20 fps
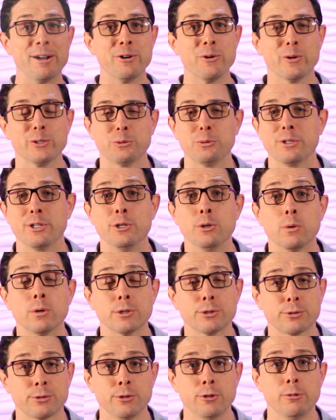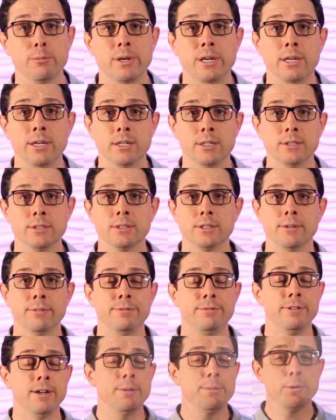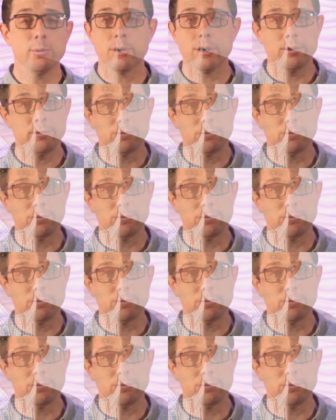weekly video updates. So next time you